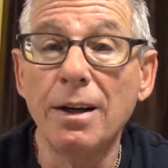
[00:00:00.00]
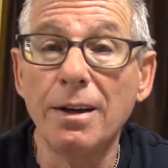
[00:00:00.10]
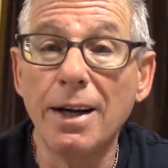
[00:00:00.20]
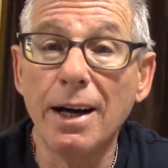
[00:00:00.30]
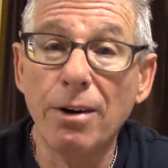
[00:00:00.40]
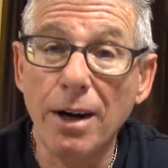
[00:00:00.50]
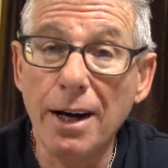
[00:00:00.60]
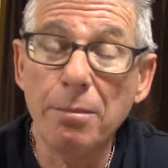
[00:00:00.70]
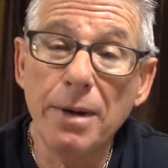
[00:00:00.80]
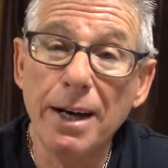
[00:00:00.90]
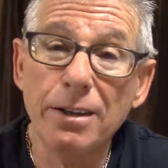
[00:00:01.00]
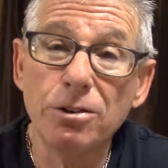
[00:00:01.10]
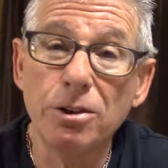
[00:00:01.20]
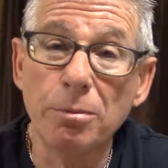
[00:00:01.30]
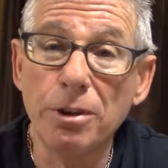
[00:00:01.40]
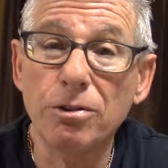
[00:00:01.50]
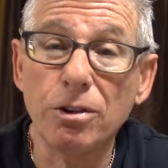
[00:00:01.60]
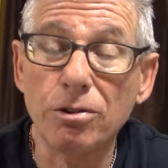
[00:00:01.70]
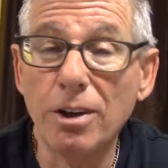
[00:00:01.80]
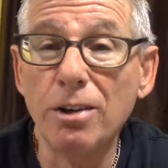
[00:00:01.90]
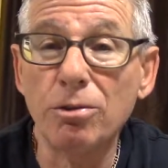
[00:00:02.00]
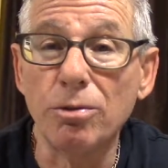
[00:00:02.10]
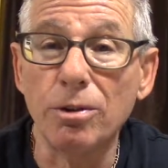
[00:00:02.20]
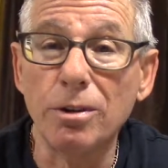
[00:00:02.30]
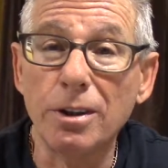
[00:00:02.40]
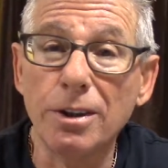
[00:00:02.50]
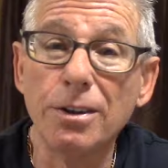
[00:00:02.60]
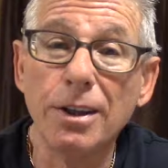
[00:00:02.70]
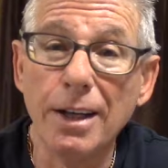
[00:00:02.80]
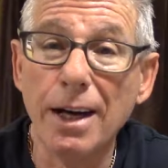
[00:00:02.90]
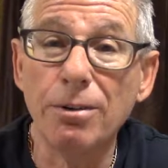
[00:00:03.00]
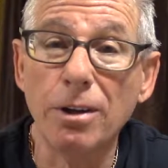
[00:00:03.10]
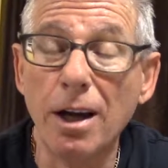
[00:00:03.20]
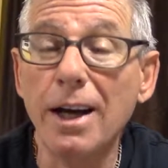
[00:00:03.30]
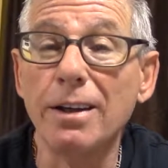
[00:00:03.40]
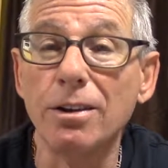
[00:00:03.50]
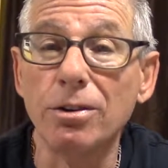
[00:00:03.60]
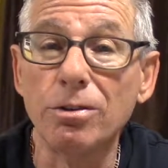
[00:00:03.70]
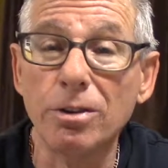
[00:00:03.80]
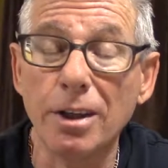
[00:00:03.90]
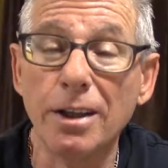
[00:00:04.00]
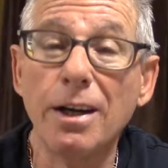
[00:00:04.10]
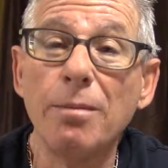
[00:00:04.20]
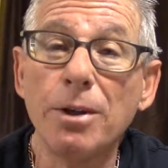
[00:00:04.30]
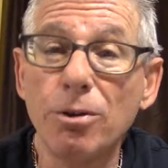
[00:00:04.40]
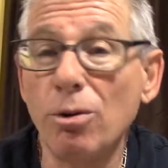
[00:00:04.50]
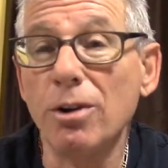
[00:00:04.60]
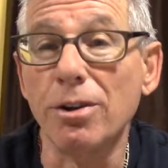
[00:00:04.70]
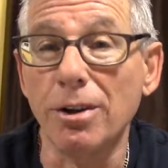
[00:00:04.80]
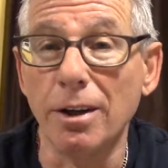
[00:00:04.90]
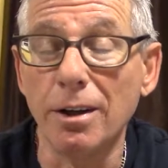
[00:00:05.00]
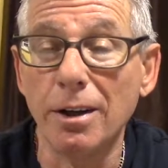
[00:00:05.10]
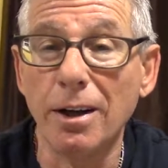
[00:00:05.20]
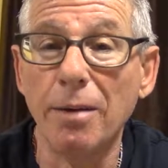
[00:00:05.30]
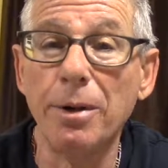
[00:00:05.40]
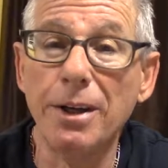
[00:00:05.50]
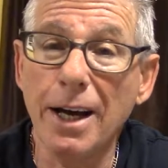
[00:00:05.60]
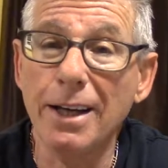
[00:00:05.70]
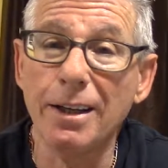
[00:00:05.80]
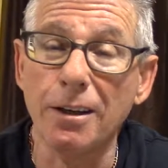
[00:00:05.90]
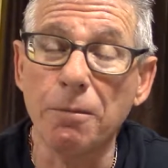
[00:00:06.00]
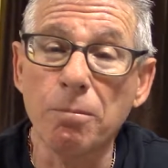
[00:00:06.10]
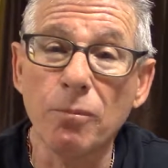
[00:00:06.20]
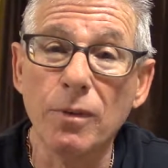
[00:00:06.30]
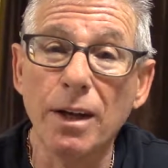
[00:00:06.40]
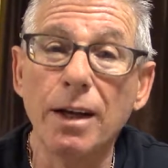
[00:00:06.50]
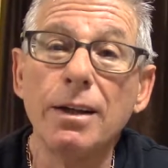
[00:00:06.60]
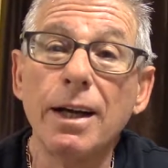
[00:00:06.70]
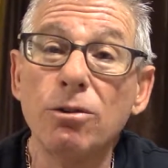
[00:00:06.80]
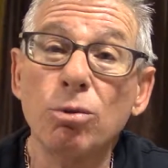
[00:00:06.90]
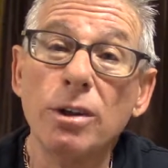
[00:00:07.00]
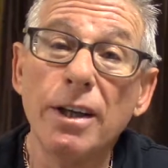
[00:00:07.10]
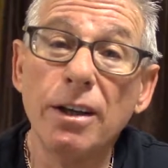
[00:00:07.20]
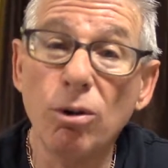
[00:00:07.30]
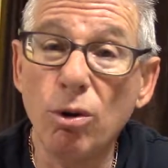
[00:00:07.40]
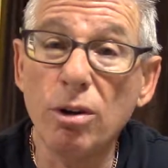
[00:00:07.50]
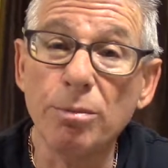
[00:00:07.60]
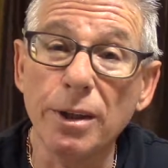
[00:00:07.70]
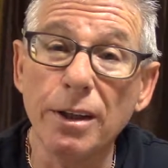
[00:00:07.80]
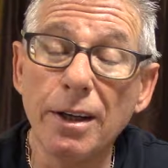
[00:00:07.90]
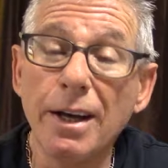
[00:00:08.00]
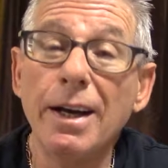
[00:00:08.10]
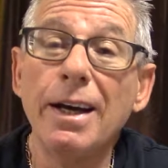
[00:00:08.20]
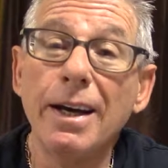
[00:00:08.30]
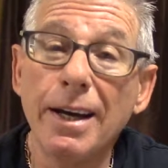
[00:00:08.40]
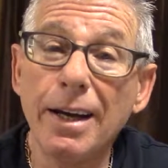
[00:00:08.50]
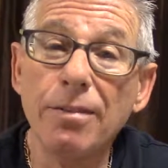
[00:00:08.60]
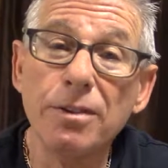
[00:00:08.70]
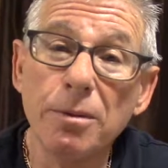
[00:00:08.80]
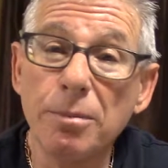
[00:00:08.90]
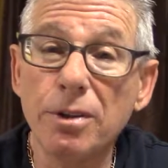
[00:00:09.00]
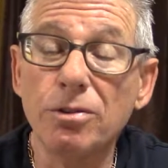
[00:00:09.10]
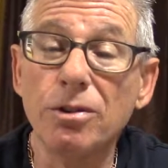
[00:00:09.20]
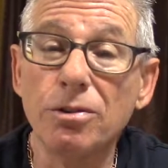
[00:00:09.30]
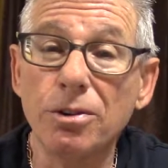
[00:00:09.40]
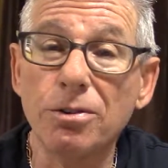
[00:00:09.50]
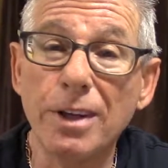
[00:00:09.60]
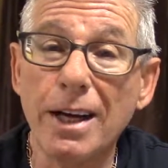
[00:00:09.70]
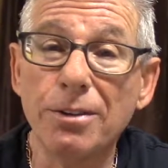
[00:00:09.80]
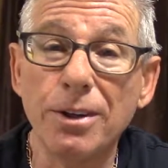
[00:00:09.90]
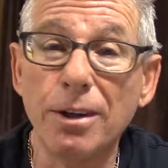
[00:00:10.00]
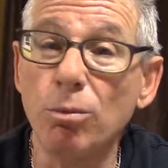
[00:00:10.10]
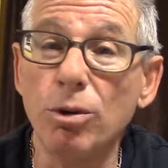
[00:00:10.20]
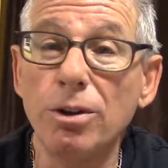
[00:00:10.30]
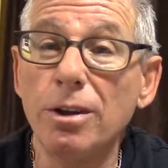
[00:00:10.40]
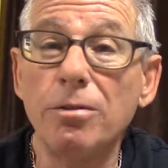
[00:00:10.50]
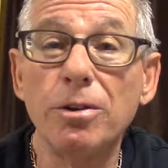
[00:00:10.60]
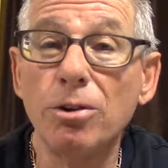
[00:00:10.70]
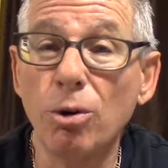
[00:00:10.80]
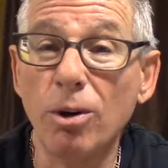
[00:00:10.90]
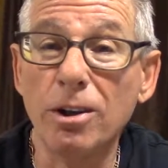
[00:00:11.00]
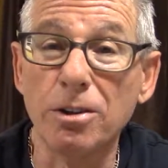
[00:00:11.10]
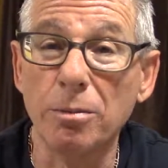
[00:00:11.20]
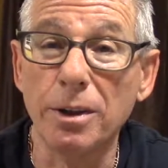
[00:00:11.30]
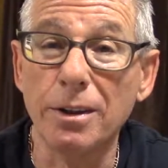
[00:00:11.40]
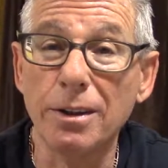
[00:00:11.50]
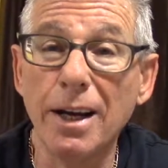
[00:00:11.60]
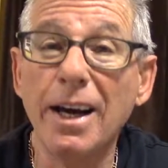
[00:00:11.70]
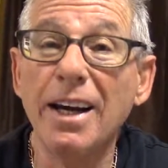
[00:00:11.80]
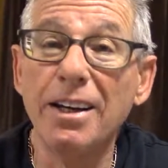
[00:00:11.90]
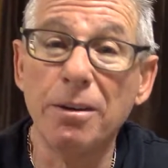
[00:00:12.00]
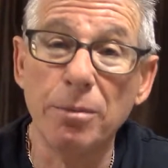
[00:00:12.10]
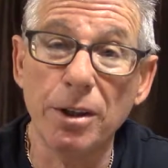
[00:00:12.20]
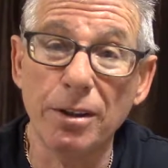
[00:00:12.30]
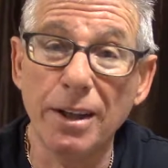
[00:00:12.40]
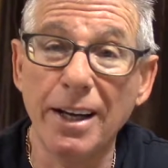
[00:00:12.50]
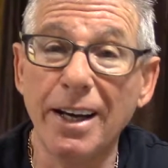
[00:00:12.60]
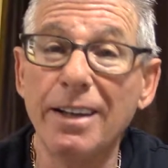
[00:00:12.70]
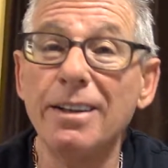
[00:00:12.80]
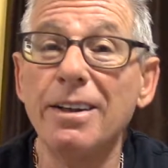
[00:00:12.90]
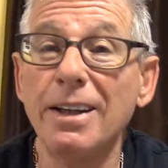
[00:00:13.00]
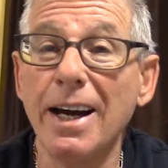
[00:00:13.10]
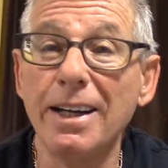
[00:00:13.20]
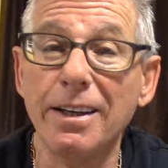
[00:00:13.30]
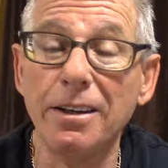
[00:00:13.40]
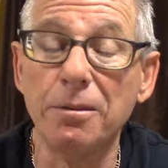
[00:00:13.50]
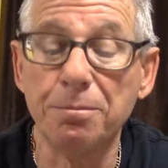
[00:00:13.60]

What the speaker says: Now, I managed to be successful in the Carolinas, and I'm a Northerner. I'm a Yankee, and that's what they called me. Half the businesses down there wouldn't even talk to me. They hated me. They hated the Yankee.